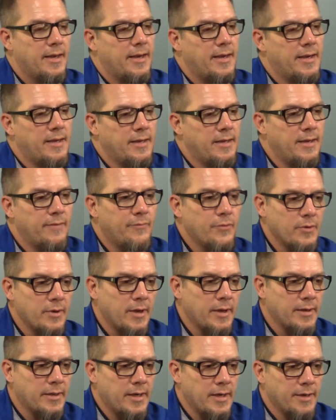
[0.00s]
And if you're
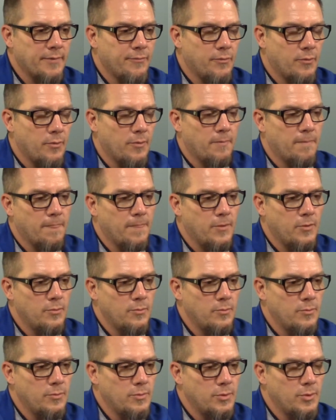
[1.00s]
not careful,
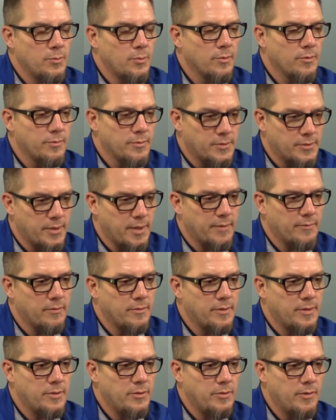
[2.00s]
you will
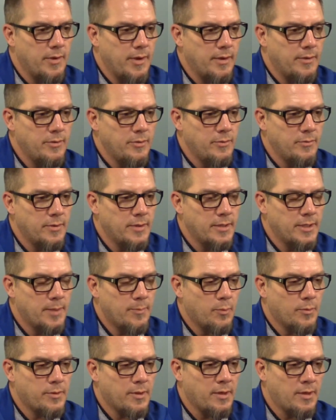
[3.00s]
discover that you end
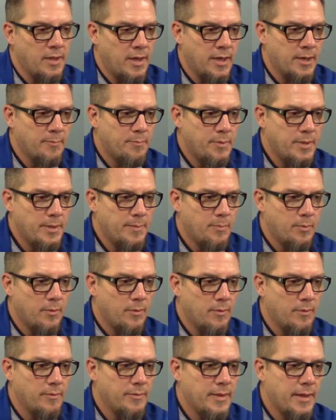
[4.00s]
up with a lot of
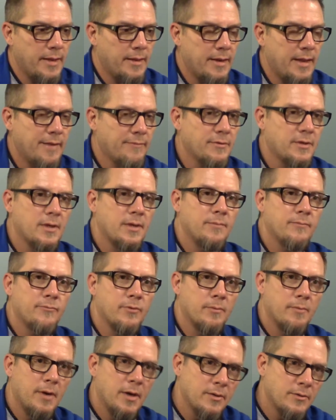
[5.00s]
people that have come
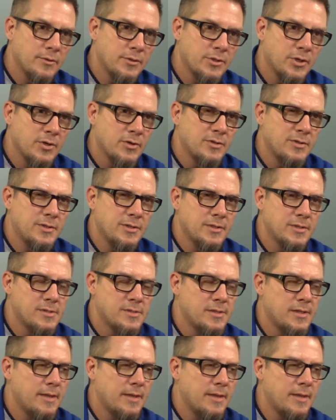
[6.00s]
from other churches.